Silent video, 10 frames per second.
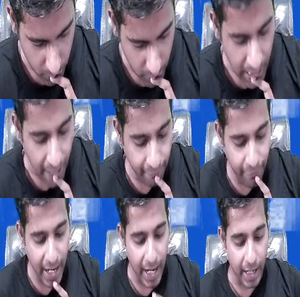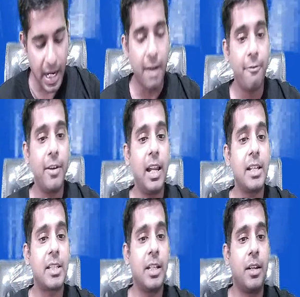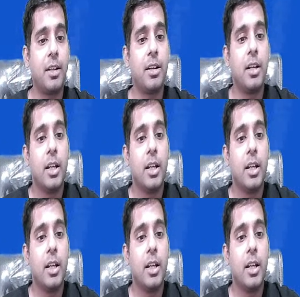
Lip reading: Kavya, listen.